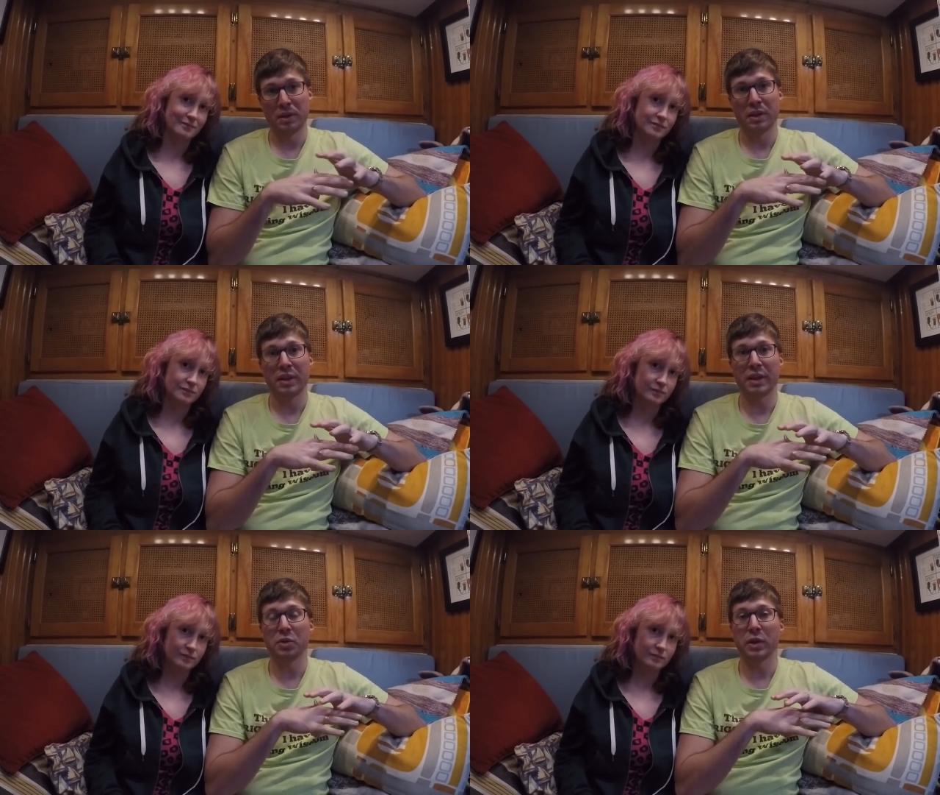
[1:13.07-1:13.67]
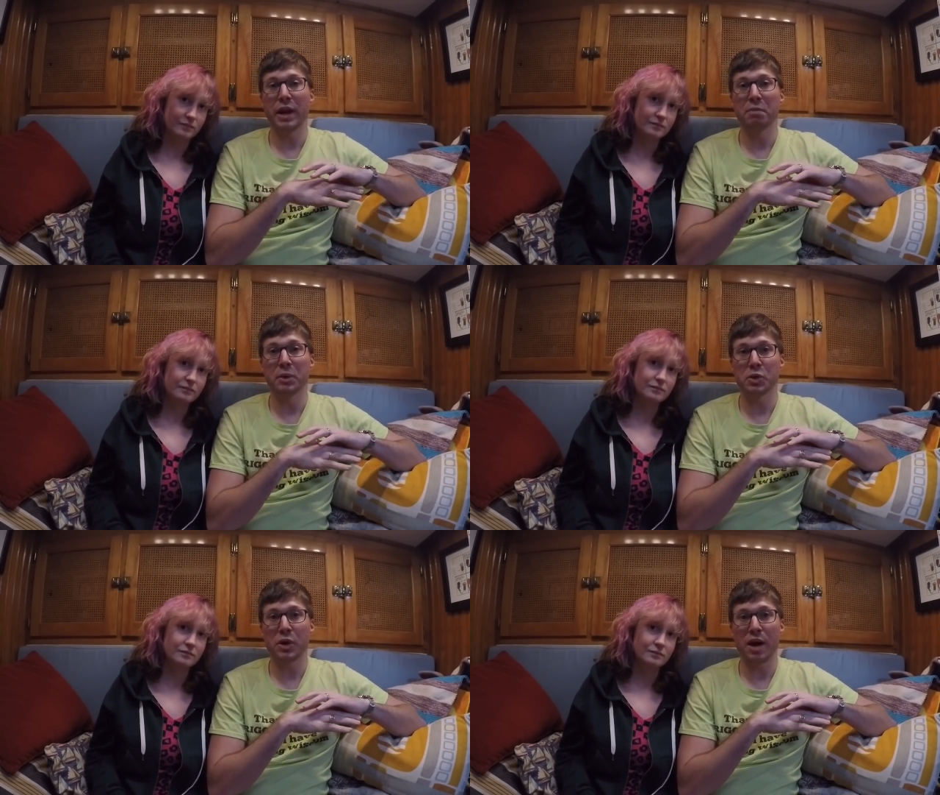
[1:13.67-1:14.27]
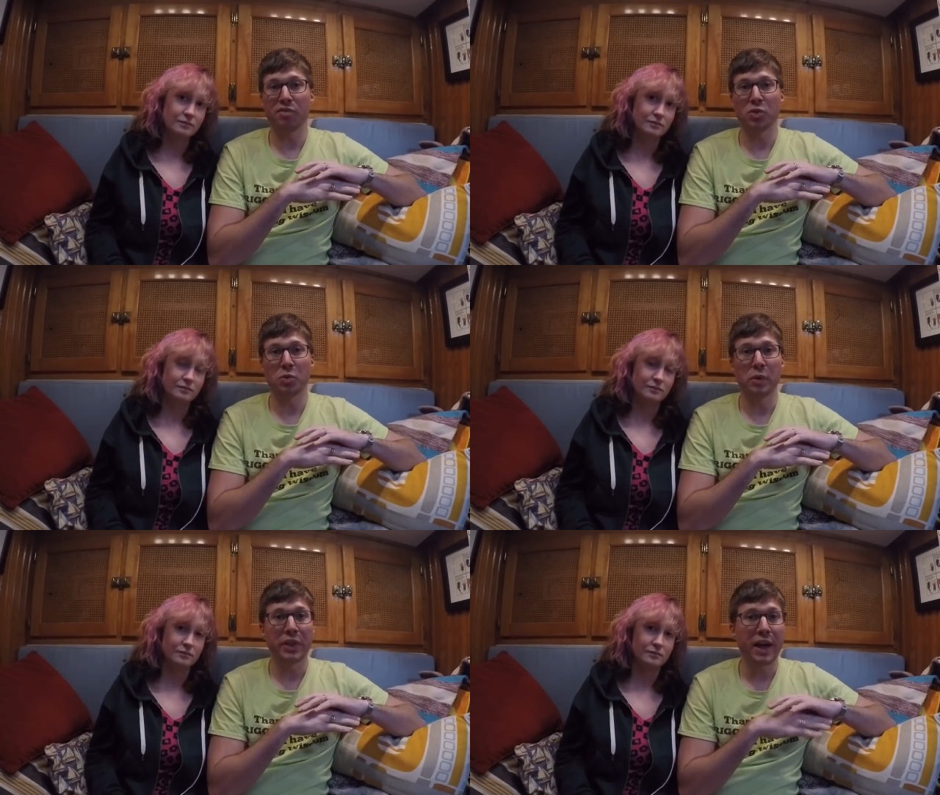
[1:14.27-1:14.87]
Speaker 1: that you are able to travel
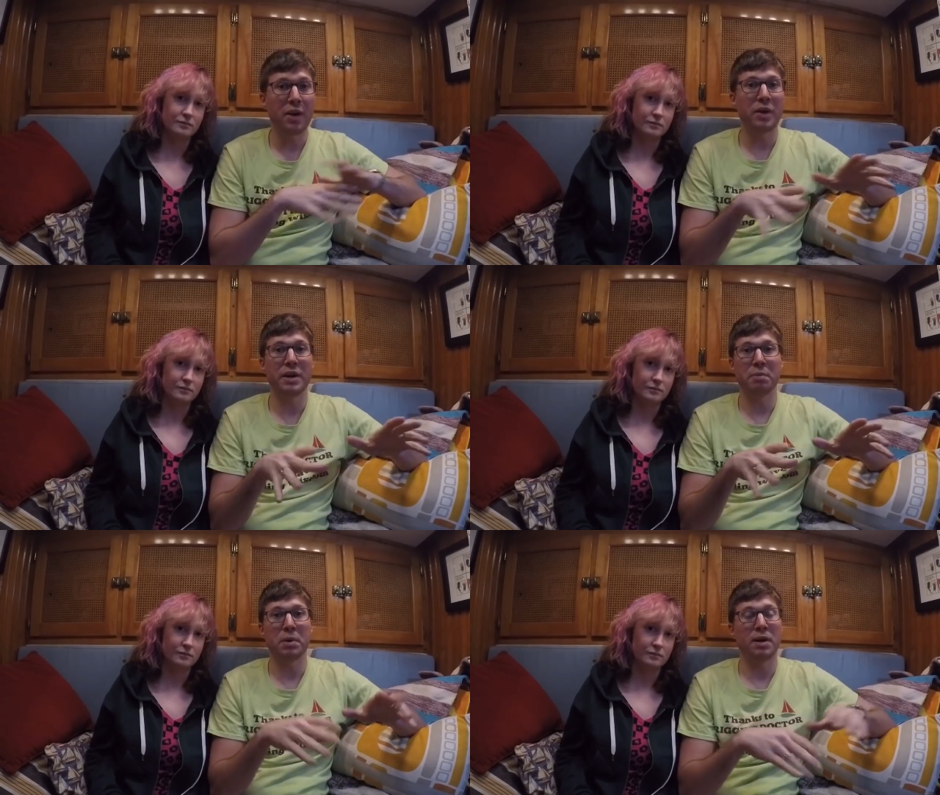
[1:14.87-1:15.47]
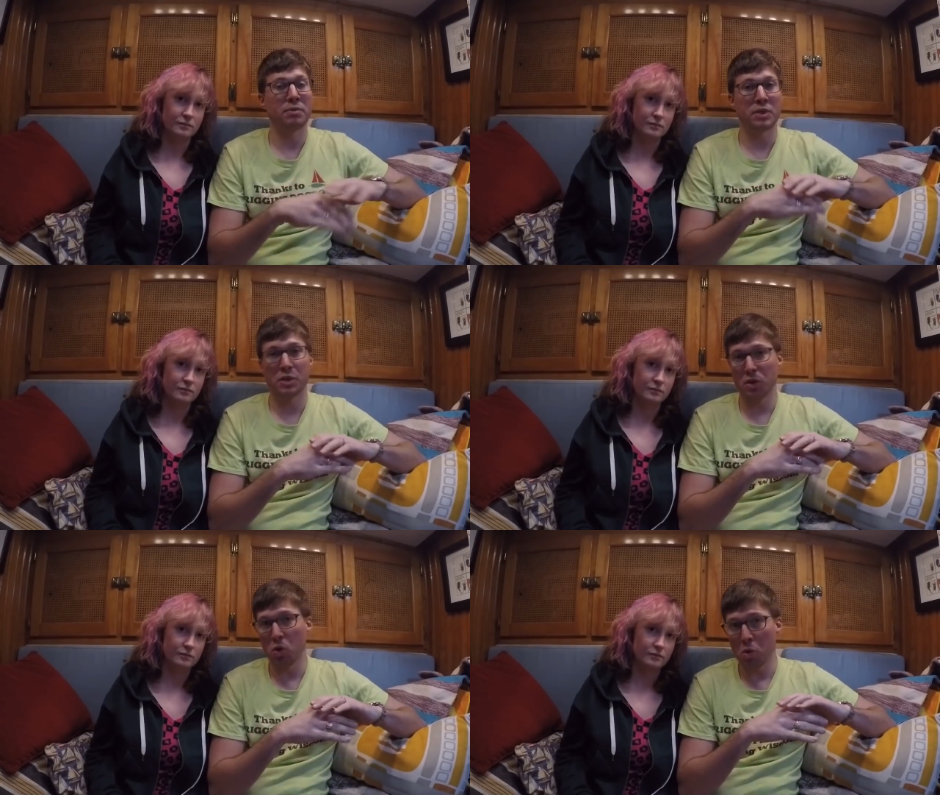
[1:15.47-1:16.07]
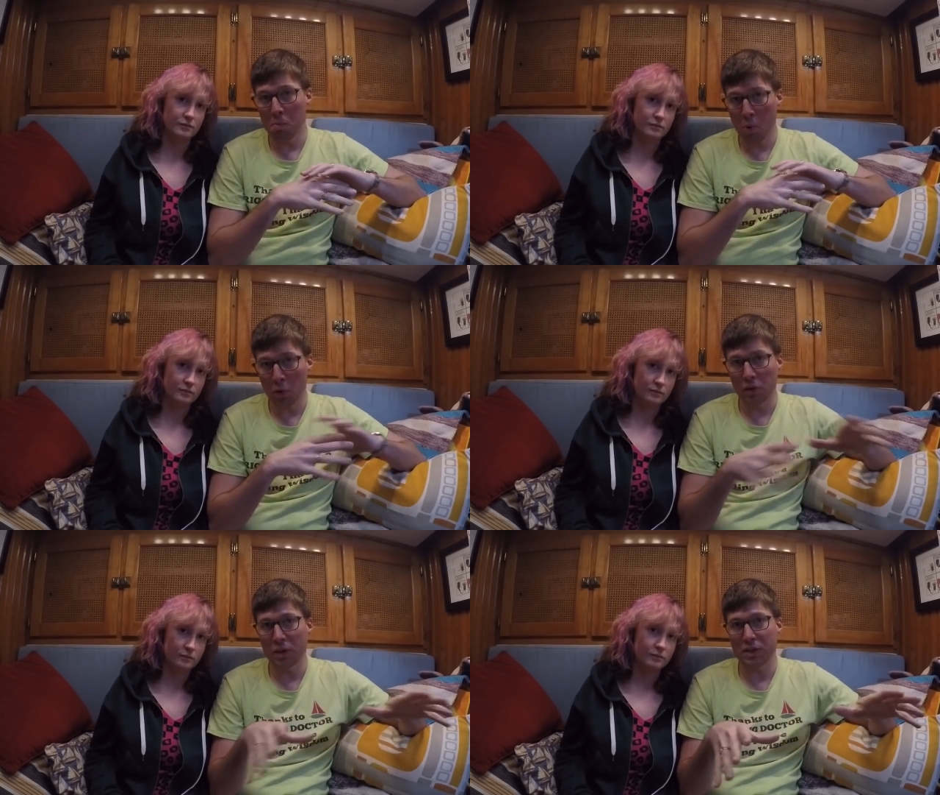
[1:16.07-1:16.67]
without any problems. It's the whole
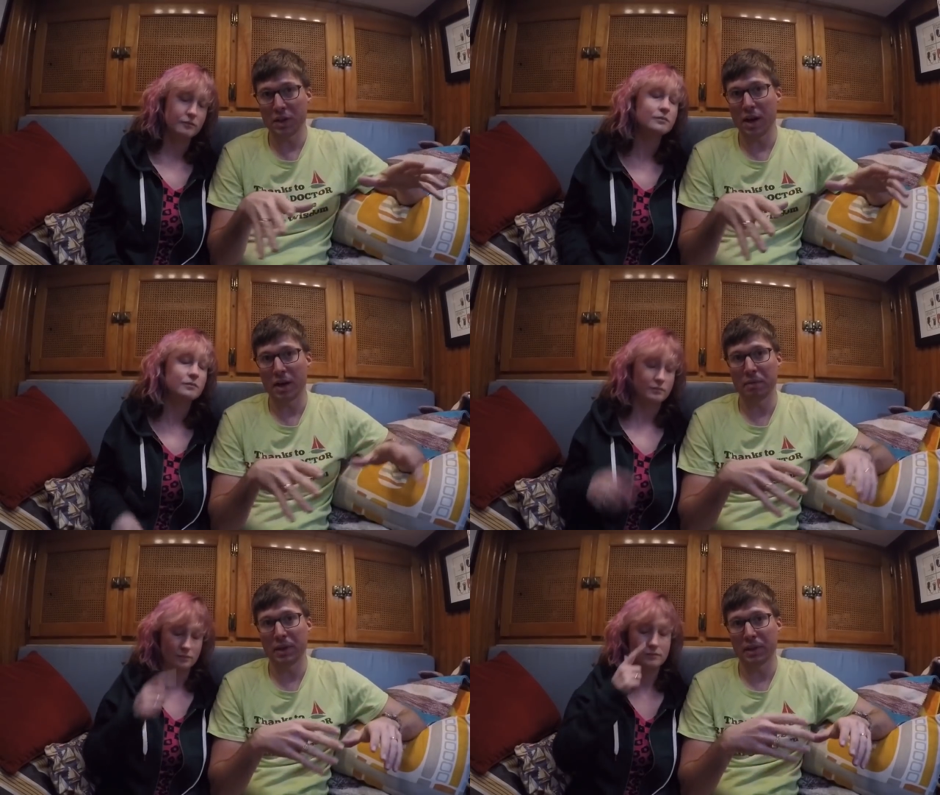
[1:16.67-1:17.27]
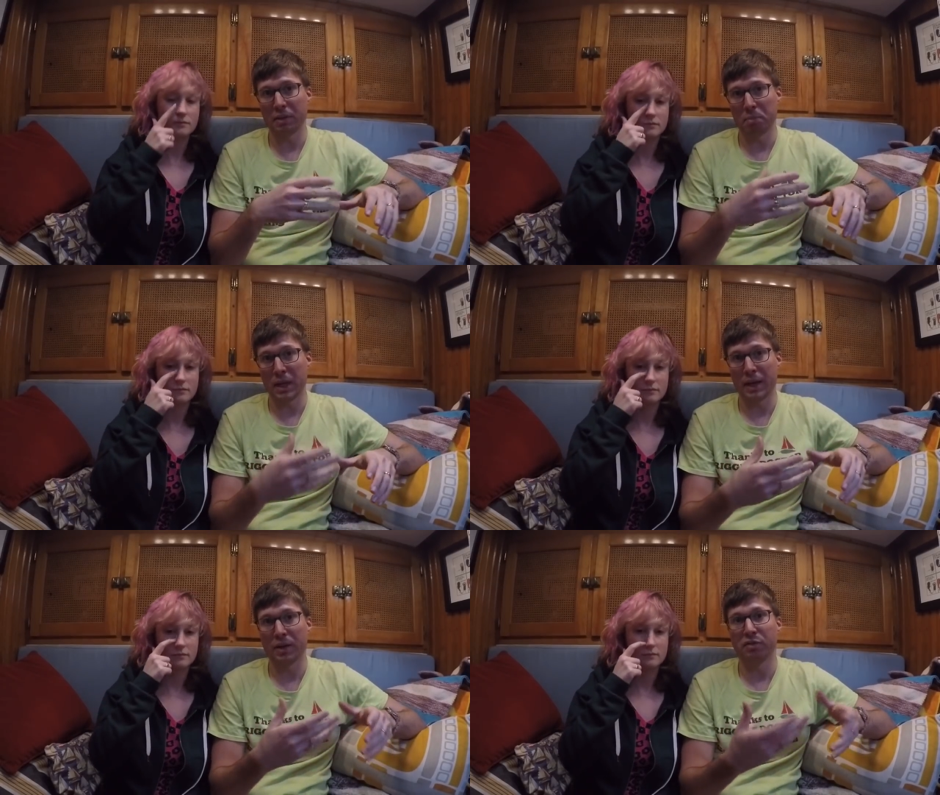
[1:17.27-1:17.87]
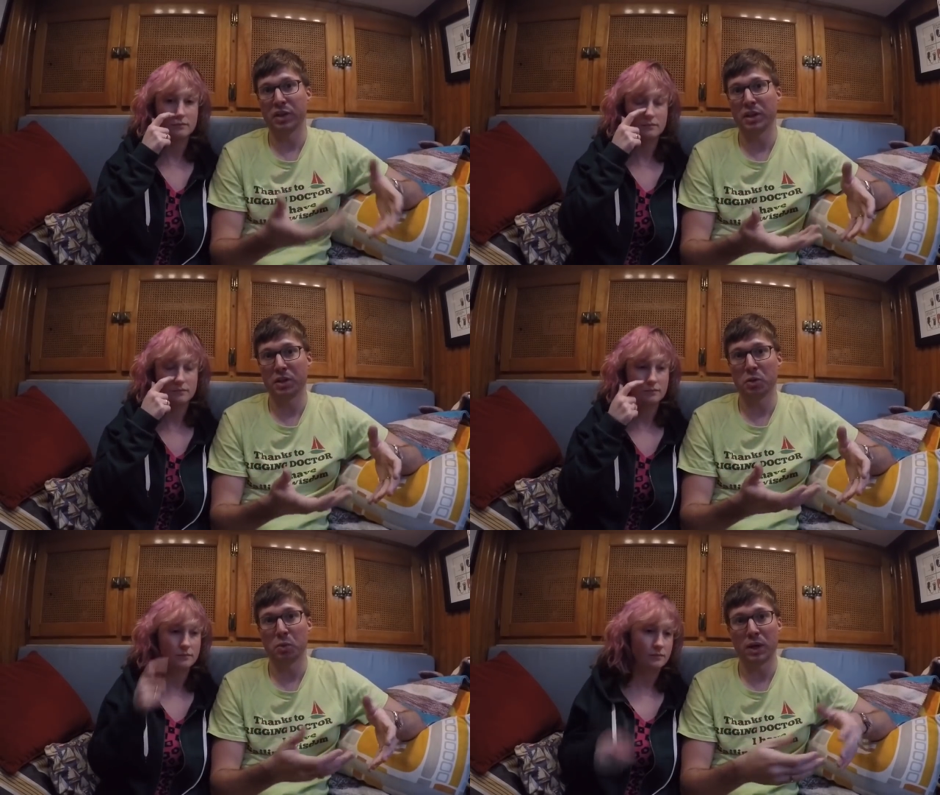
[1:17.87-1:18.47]
borderless economy that the plan of the
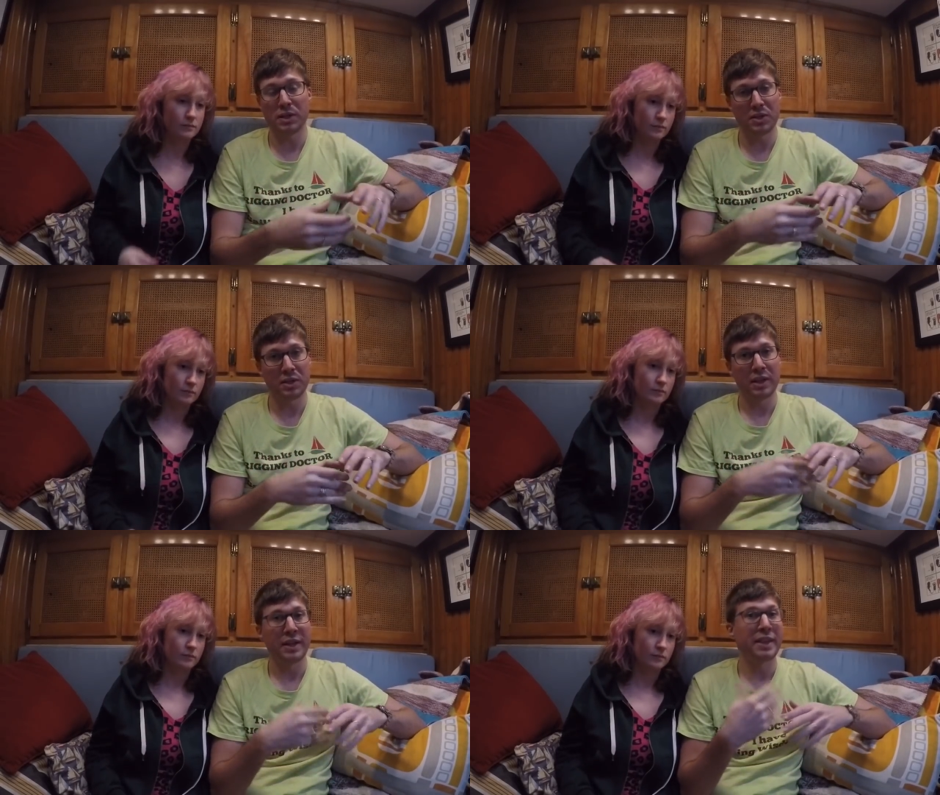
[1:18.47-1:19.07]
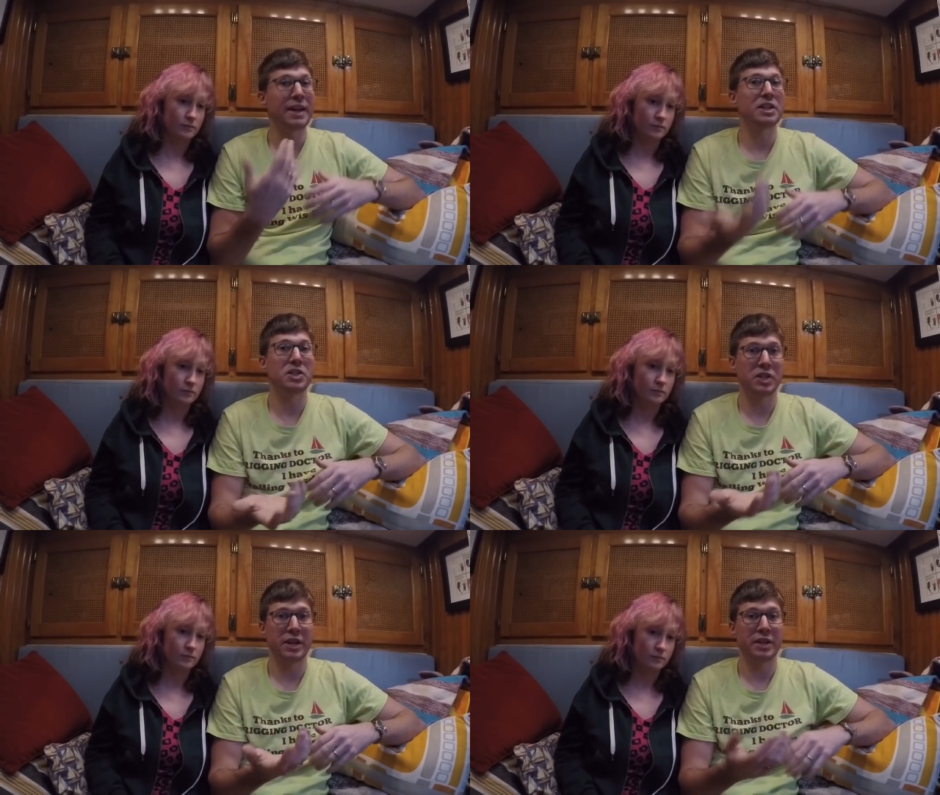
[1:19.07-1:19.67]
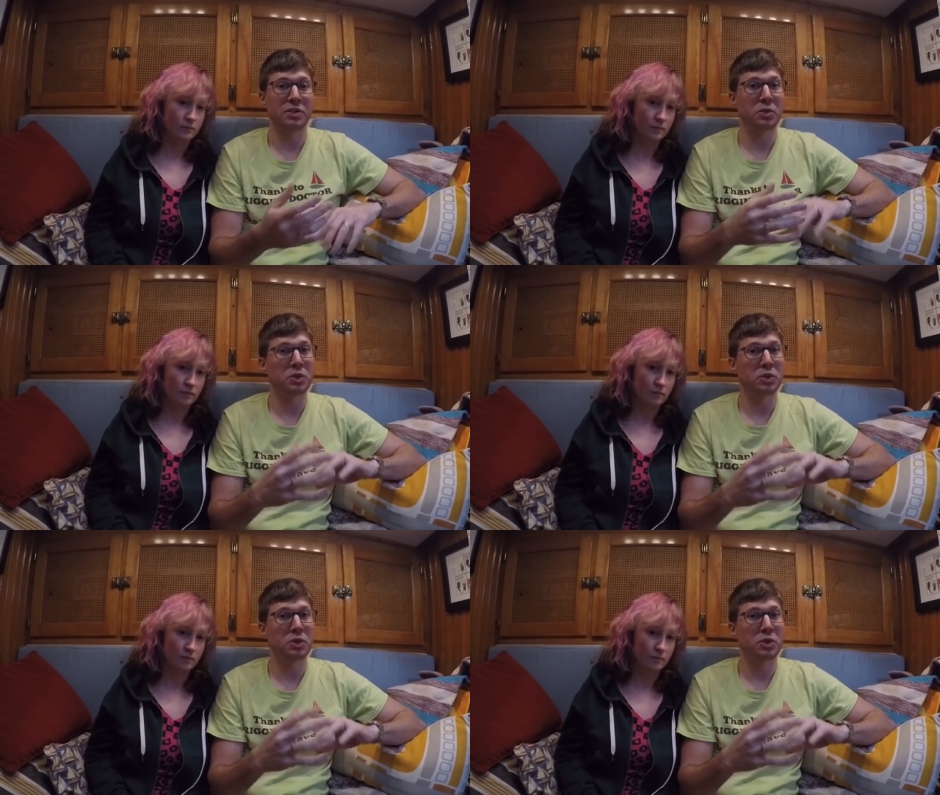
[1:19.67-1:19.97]
EU was. That is Schengen. So it's